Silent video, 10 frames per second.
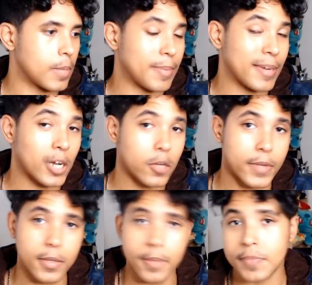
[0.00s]
maybe
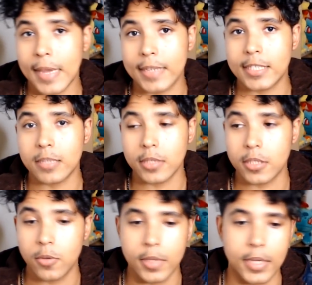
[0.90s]
COVID had
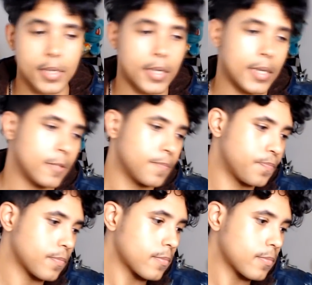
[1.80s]
something to do with it, you know?